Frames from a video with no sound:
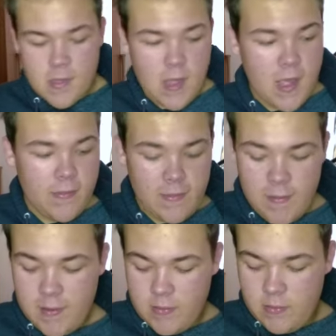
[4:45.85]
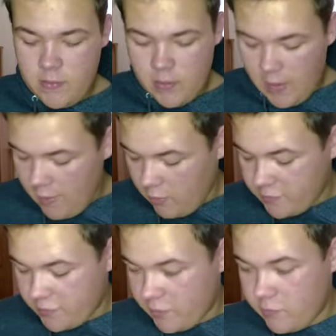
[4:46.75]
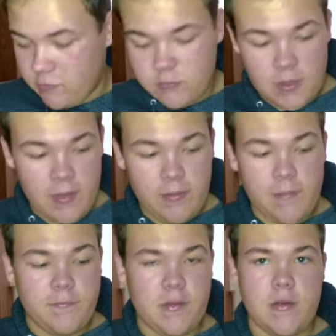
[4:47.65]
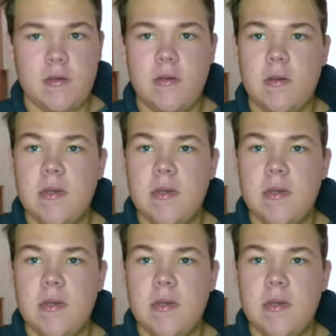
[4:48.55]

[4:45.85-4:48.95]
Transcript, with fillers: And then I also I love to